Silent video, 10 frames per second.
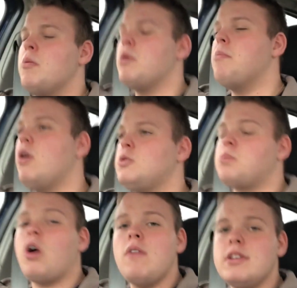But most
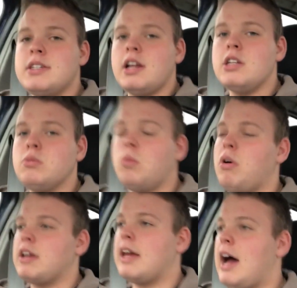private sellers will
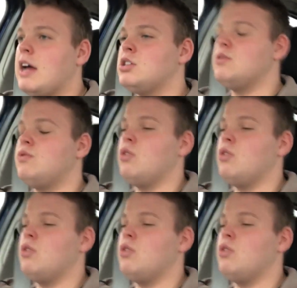want cash